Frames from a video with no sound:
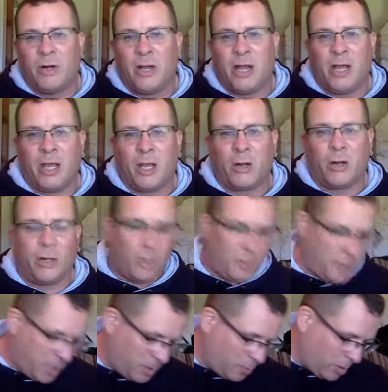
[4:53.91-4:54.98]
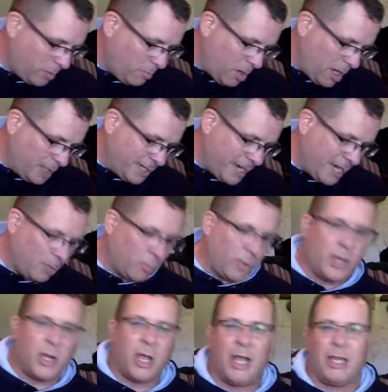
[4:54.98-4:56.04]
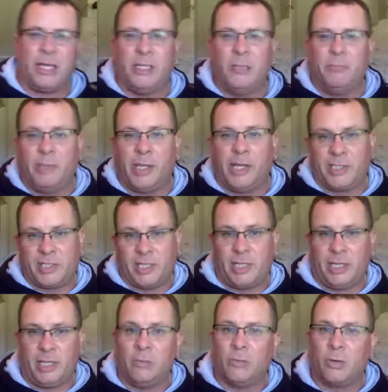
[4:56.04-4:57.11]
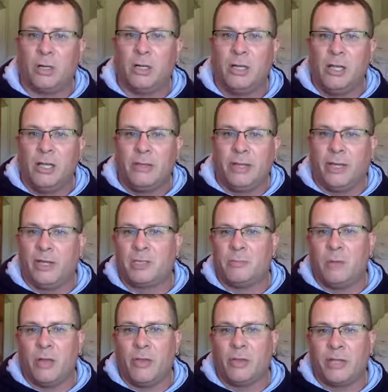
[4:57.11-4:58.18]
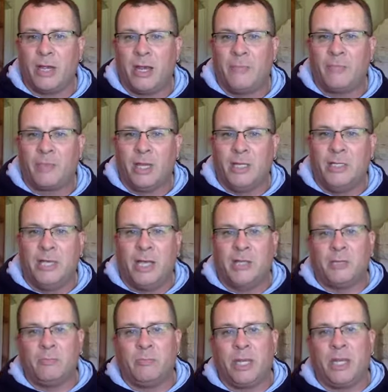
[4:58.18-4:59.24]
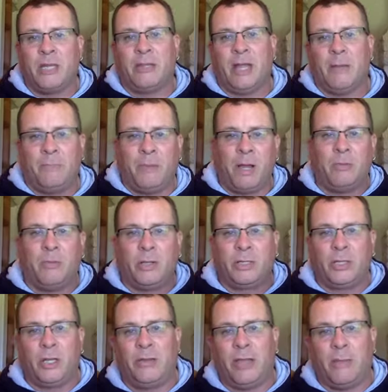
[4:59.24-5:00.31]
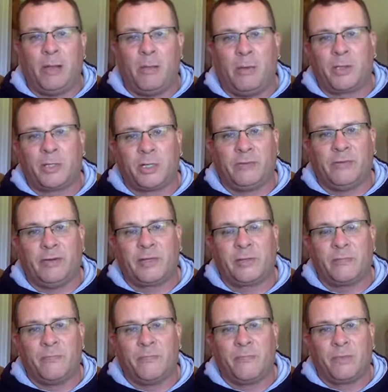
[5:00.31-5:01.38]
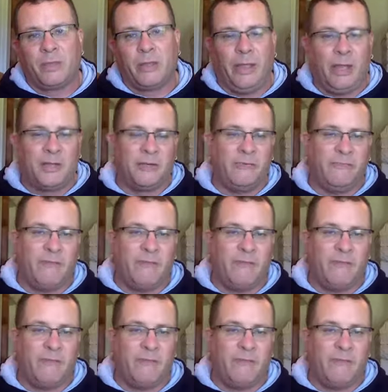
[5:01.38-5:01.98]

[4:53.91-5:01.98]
not here, just because we're in Montana and we're not in the big city where they use them all the time, doesn't mean that public good, that public service isn't